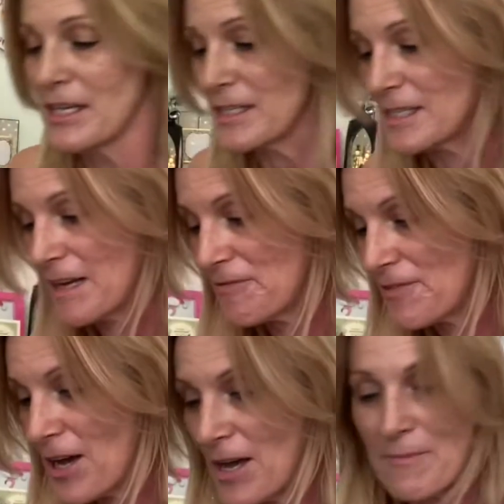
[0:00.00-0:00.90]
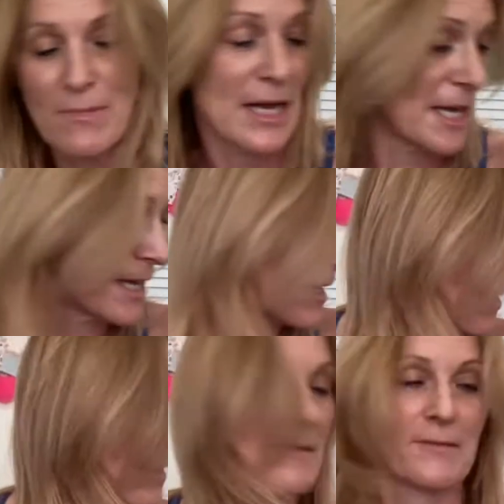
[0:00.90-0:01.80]
As I've got my
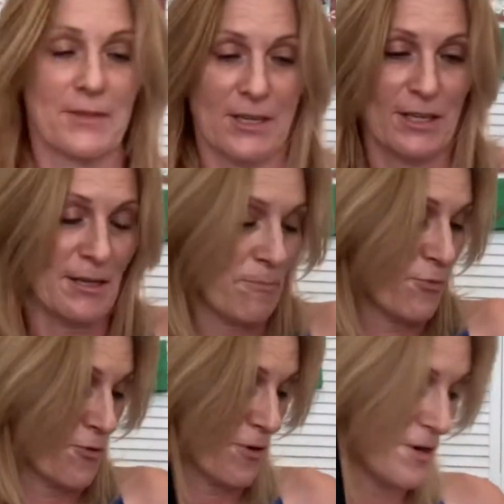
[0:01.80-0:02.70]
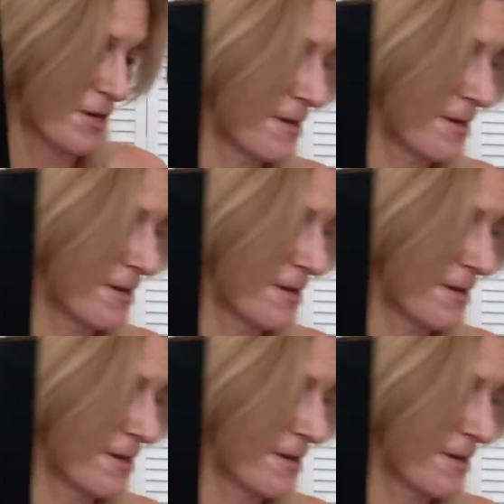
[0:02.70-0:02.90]
clipboard.